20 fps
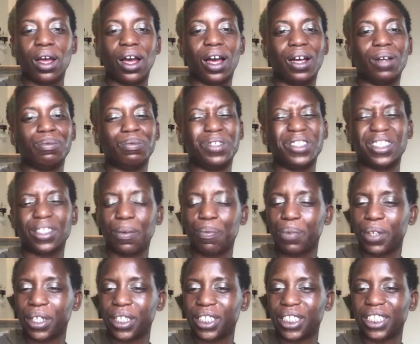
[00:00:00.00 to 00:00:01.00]
Um, in some
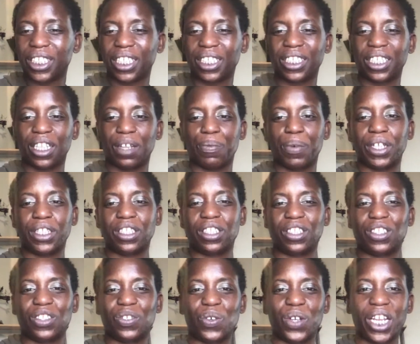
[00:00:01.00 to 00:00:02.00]
places, they celebrate till
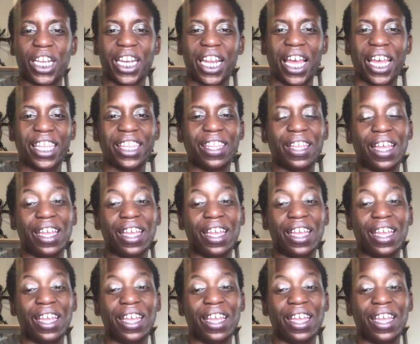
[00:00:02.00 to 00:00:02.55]
the 29th.